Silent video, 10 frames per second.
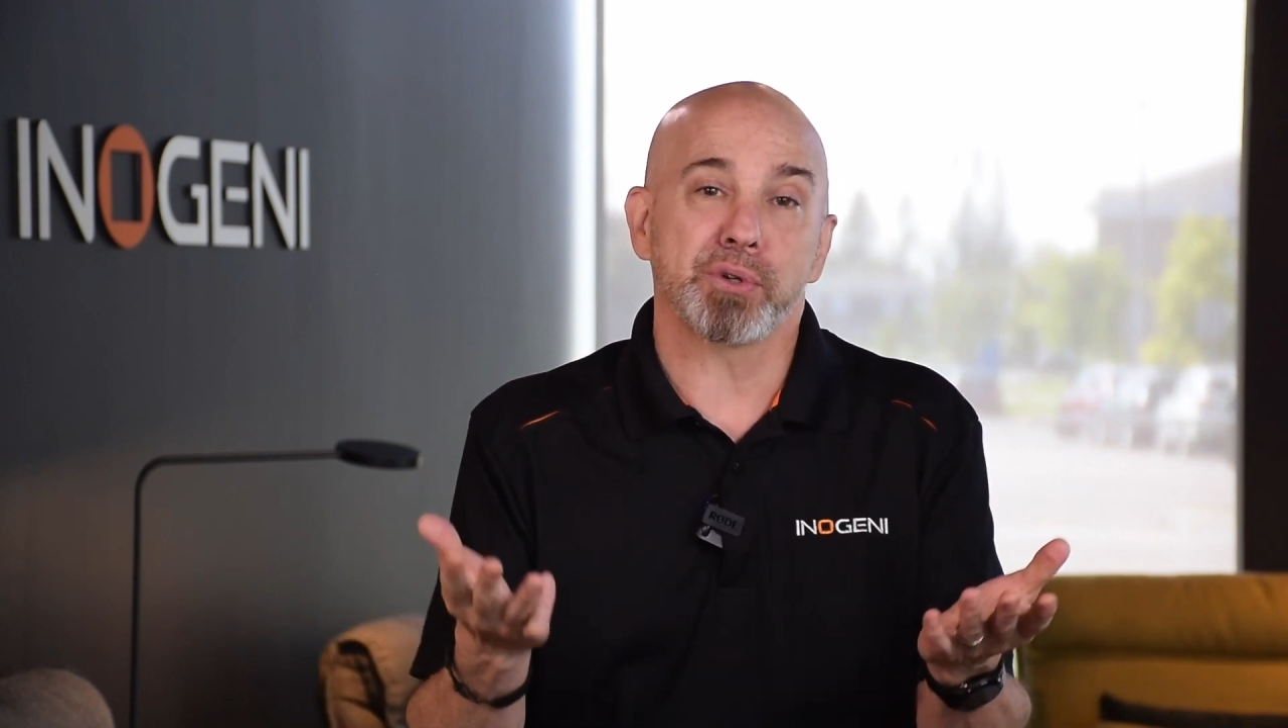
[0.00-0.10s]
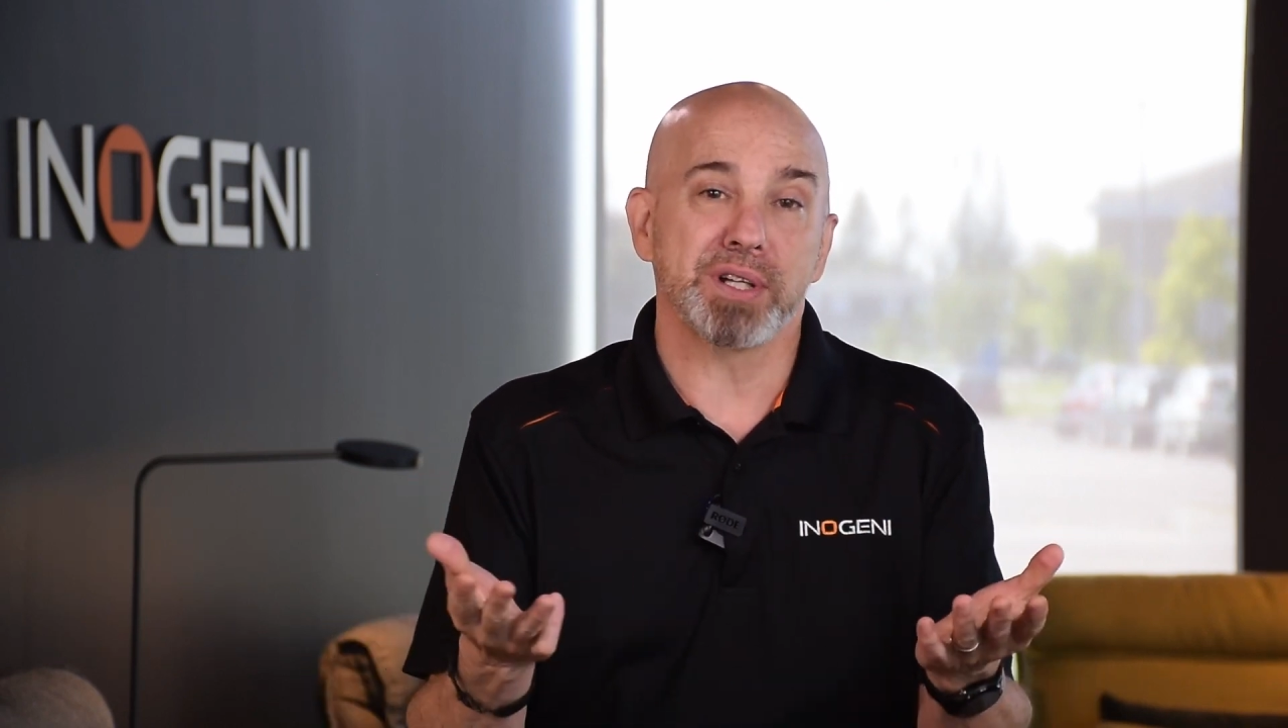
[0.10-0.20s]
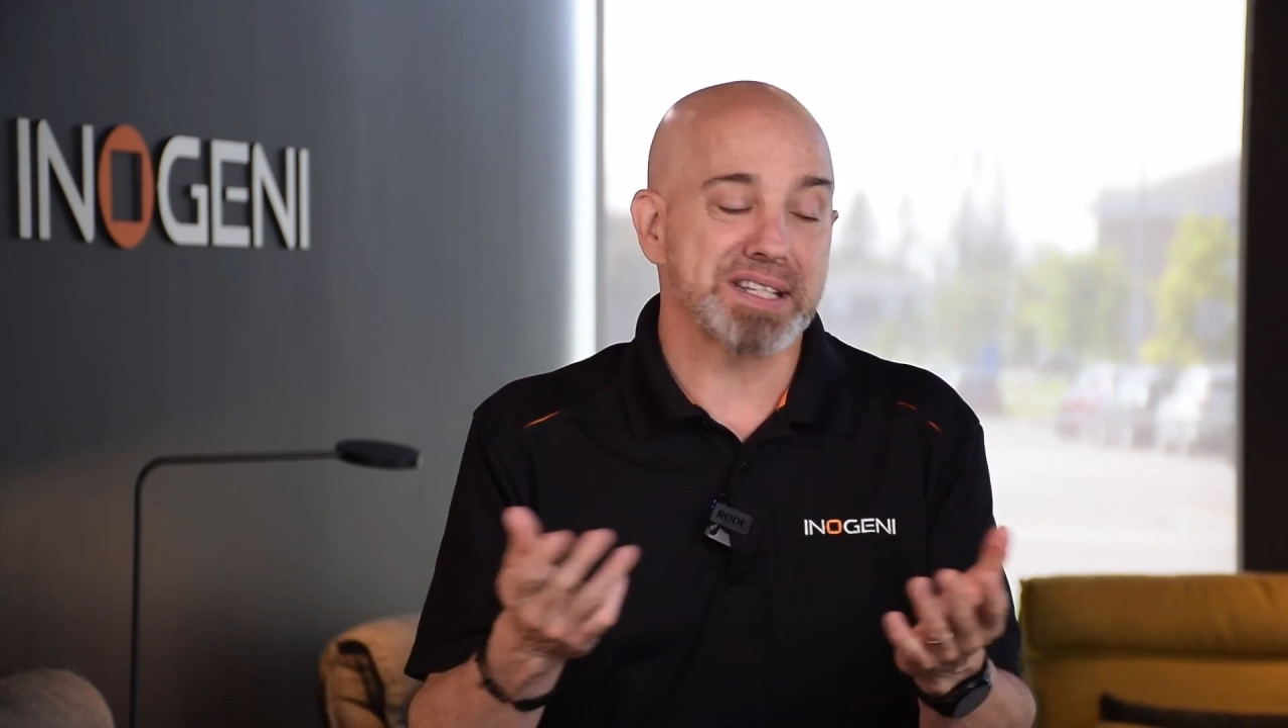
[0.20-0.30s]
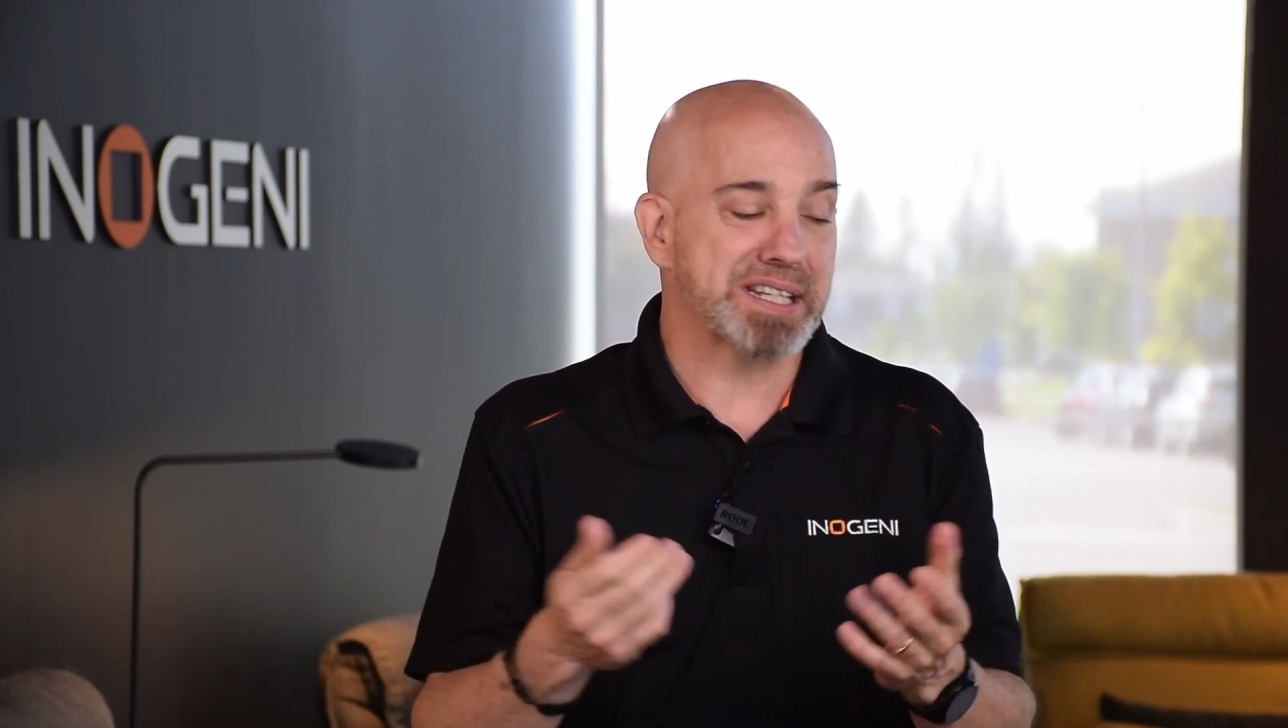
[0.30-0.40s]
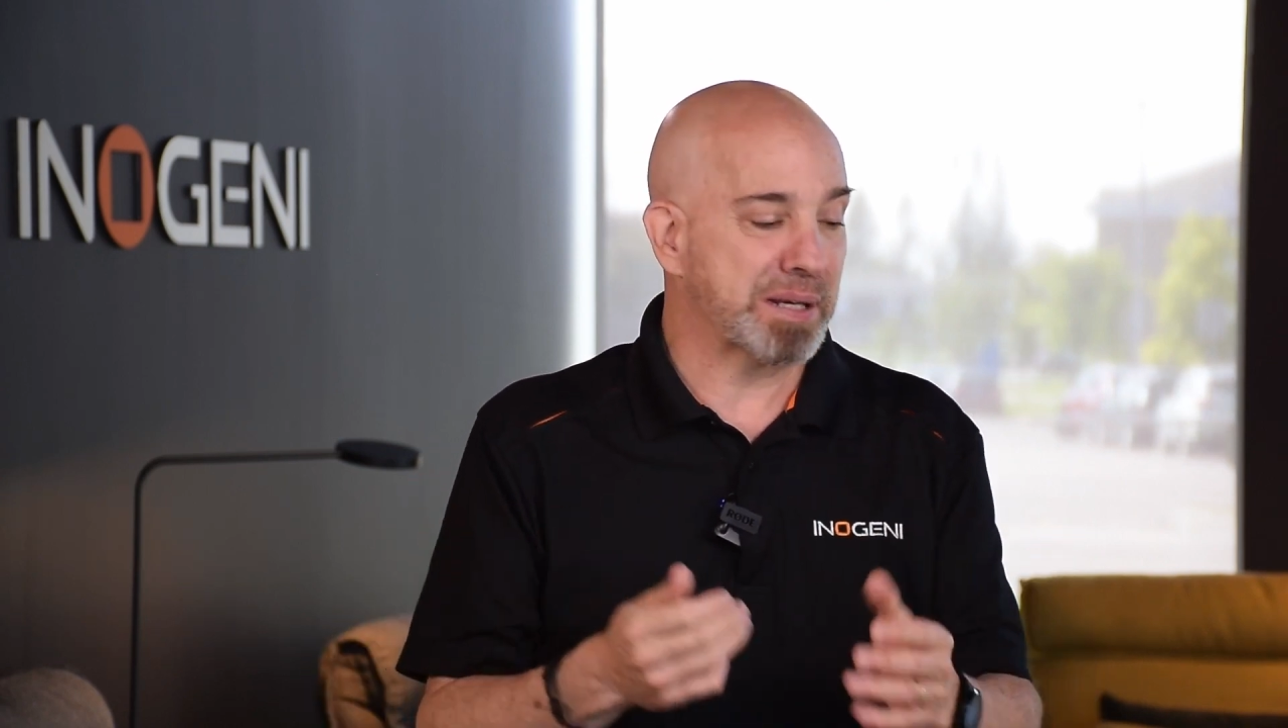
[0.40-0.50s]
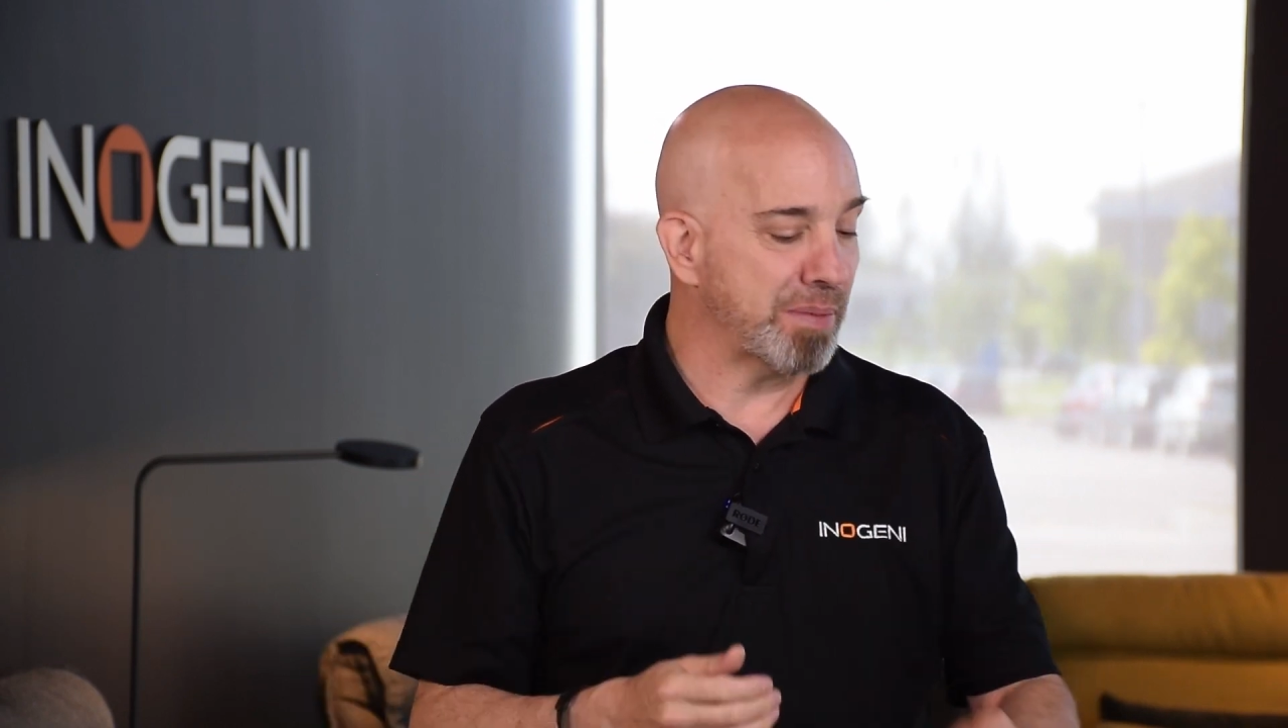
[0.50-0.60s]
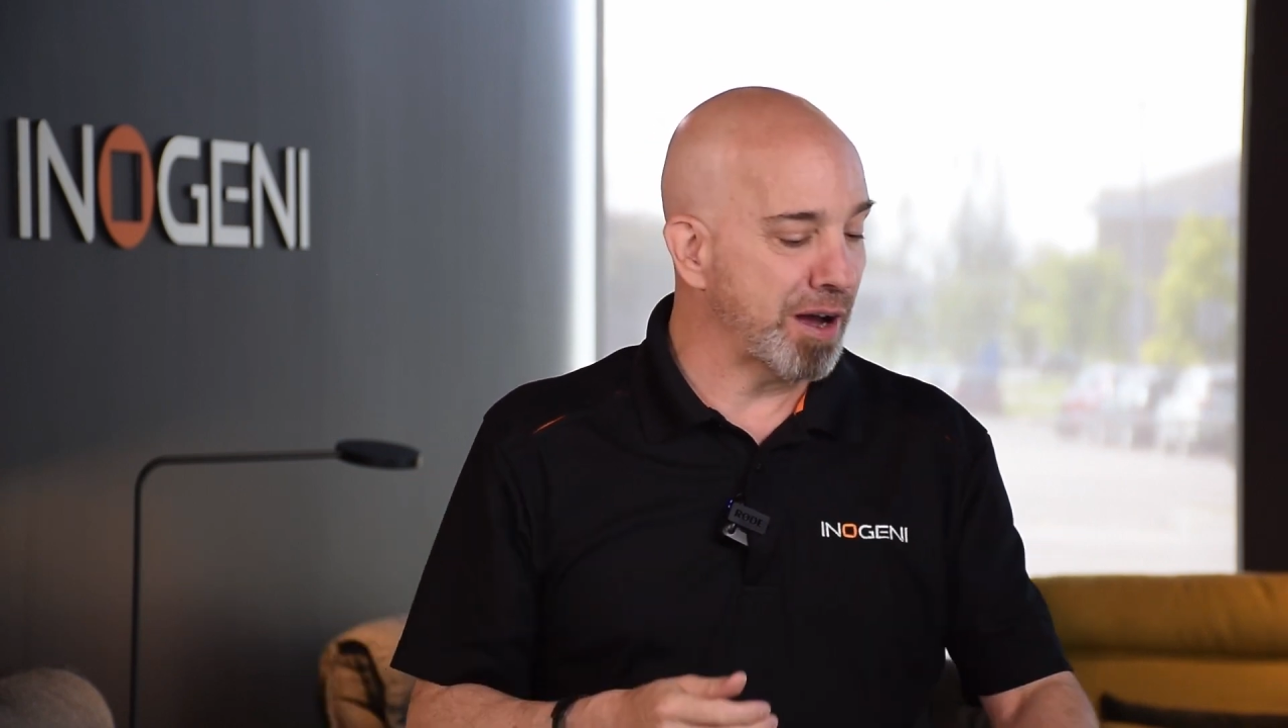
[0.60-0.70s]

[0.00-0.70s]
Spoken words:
equipment